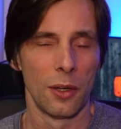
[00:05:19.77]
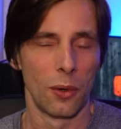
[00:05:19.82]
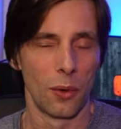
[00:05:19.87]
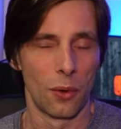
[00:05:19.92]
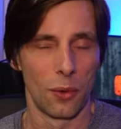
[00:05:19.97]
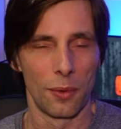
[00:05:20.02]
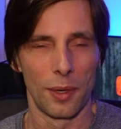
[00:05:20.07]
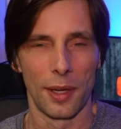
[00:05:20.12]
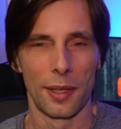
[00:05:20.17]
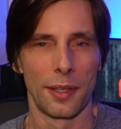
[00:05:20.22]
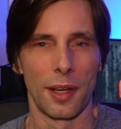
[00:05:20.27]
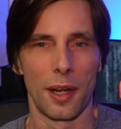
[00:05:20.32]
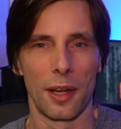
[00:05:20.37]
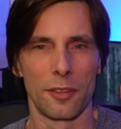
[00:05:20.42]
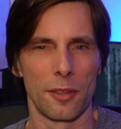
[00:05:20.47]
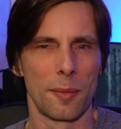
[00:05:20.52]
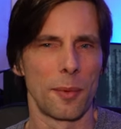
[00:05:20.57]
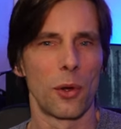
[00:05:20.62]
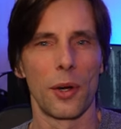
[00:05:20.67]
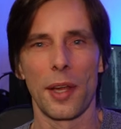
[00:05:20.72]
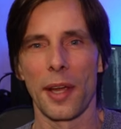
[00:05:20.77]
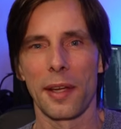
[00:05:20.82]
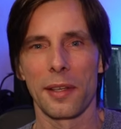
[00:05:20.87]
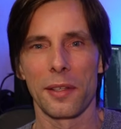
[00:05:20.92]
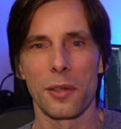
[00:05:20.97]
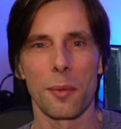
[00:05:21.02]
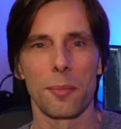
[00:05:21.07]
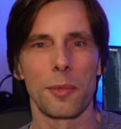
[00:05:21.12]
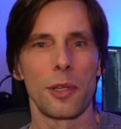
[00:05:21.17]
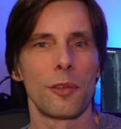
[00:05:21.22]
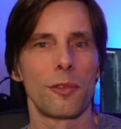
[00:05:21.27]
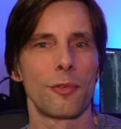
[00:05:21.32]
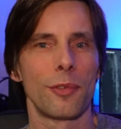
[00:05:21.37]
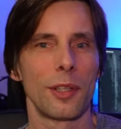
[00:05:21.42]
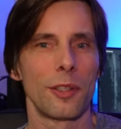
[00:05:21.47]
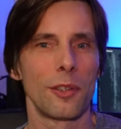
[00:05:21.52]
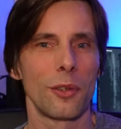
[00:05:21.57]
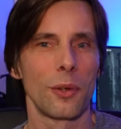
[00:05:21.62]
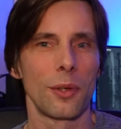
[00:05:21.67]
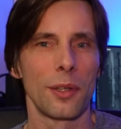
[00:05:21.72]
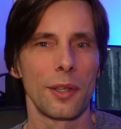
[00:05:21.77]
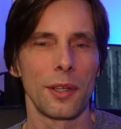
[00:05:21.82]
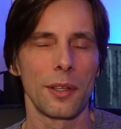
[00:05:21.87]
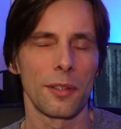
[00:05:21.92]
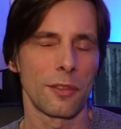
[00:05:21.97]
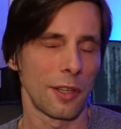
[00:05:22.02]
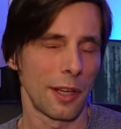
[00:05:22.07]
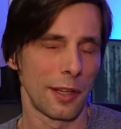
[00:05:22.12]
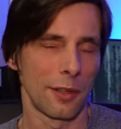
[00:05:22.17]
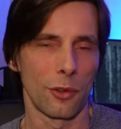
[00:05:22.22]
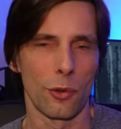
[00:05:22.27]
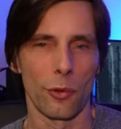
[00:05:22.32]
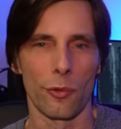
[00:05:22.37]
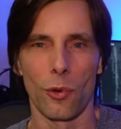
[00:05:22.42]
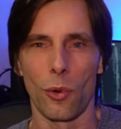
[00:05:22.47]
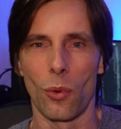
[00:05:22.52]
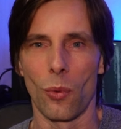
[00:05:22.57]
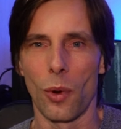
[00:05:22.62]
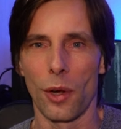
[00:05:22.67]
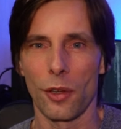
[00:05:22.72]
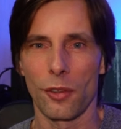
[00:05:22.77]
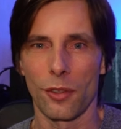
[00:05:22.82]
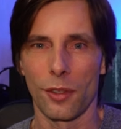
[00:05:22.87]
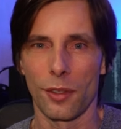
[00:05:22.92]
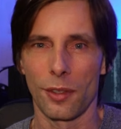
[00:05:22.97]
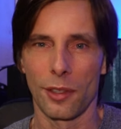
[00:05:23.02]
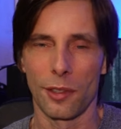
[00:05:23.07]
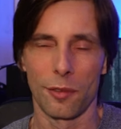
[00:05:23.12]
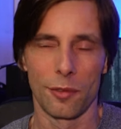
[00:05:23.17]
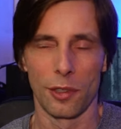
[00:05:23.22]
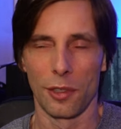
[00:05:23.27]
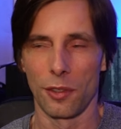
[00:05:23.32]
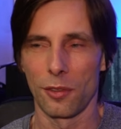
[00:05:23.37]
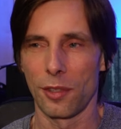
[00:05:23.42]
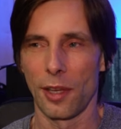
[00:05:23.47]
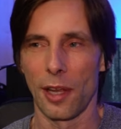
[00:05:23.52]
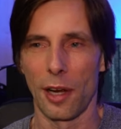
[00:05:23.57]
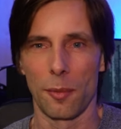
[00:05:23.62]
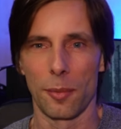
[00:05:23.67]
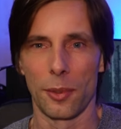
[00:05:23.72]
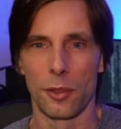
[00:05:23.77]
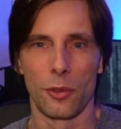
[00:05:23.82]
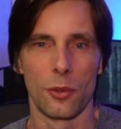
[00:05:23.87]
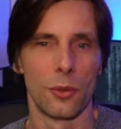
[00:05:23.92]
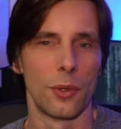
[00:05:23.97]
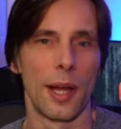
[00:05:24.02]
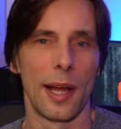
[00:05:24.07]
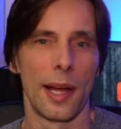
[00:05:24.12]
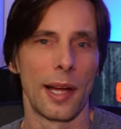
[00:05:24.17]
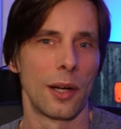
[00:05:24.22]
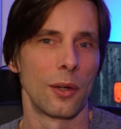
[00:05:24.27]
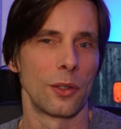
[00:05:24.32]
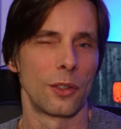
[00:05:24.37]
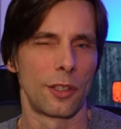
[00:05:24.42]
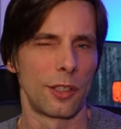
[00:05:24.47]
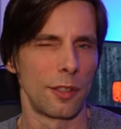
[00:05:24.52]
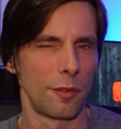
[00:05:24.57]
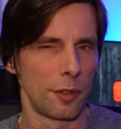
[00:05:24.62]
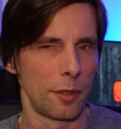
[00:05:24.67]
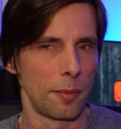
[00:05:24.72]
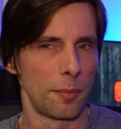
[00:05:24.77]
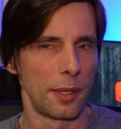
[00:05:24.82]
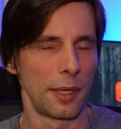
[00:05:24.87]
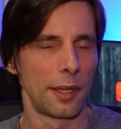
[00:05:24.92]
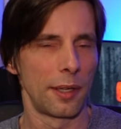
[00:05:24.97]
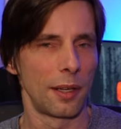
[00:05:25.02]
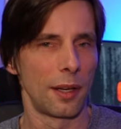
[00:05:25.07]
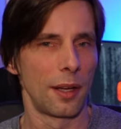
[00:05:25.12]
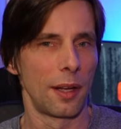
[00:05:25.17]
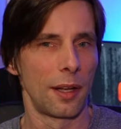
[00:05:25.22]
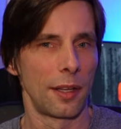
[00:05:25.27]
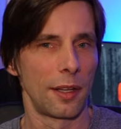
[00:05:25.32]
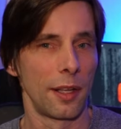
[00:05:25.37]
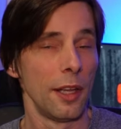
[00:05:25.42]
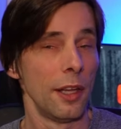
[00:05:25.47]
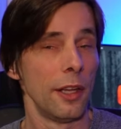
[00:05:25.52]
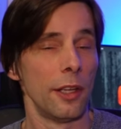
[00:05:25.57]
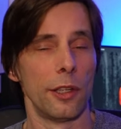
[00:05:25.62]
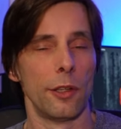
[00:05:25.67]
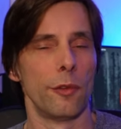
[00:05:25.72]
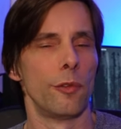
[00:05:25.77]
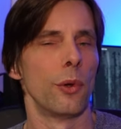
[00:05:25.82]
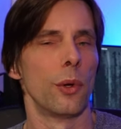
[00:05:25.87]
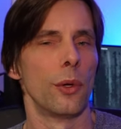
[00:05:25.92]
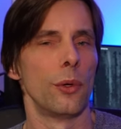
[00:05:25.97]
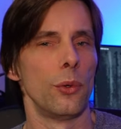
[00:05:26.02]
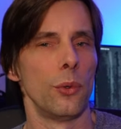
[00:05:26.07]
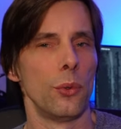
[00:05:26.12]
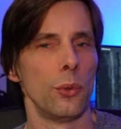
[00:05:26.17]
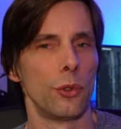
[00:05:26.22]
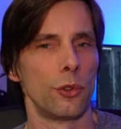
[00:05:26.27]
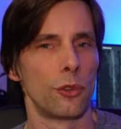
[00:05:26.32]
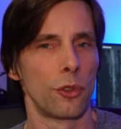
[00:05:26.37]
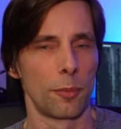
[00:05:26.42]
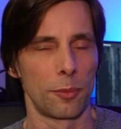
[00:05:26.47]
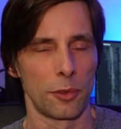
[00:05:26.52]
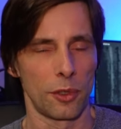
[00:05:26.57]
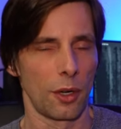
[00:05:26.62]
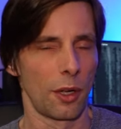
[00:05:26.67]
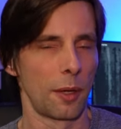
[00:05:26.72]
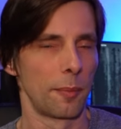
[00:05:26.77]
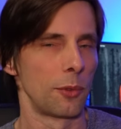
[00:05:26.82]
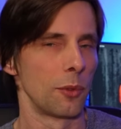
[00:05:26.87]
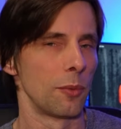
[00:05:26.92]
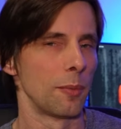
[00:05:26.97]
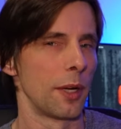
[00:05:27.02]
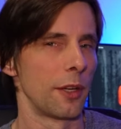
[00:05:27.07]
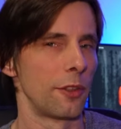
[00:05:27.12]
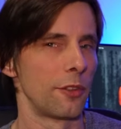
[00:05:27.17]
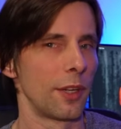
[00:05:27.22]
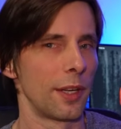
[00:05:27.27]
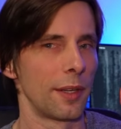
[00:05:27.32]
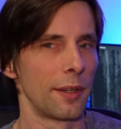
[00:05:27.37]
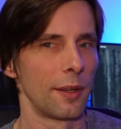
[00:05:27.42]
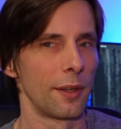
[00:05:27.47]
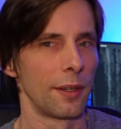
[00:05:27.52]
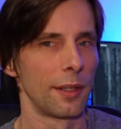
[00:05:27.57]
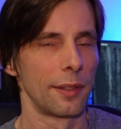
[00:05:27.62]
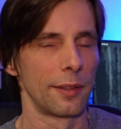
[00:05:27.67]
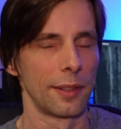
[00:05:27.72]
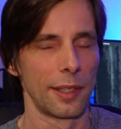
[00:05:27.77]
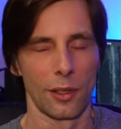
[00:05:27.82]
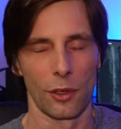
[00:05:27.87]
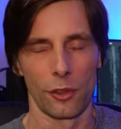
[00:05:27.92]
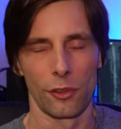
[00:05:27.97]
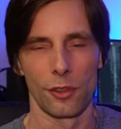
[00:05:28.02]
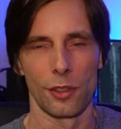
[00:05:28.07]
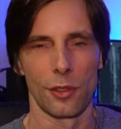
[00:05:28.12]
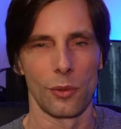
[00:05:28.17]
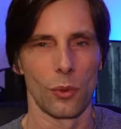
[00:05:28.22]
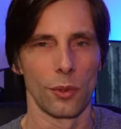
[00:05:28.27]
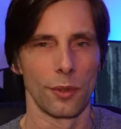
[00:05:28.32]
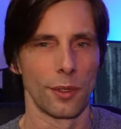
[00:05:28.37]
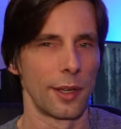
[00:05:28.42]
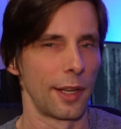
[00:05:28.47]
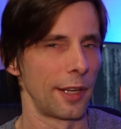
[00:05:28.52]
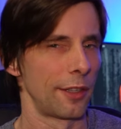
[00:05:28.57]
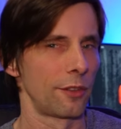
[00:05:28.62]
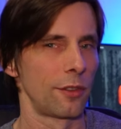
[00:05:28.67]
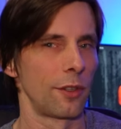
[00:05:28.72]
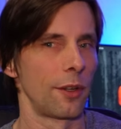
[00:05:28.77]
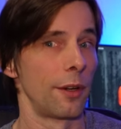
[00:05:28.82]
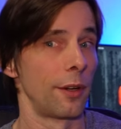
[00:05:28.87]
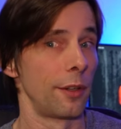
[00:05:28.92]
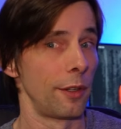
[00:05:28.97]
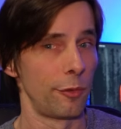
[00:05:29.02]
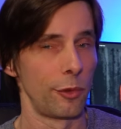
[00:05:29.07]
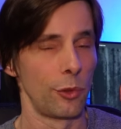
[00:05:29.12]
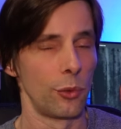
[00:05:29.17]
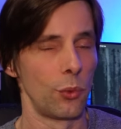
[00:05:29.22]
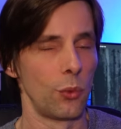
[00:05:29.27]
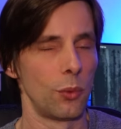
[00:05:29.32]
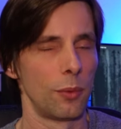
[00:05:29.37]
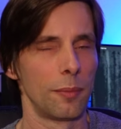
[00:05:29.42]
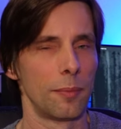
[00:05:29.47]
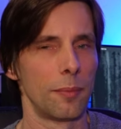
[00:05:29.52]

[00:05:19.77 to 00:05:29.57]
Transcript: Alright guys, I'm gonna end up this video here. Thank you for watching. If this helped you out, give it a big like. If you are new, subscribe to my channel and then I see you on the next review.